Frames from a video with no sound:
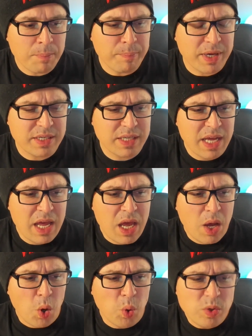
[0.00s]
But
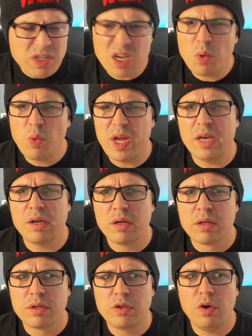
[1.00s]
who's going to win?
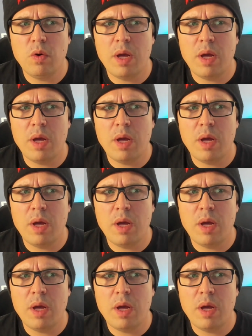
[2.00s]
though.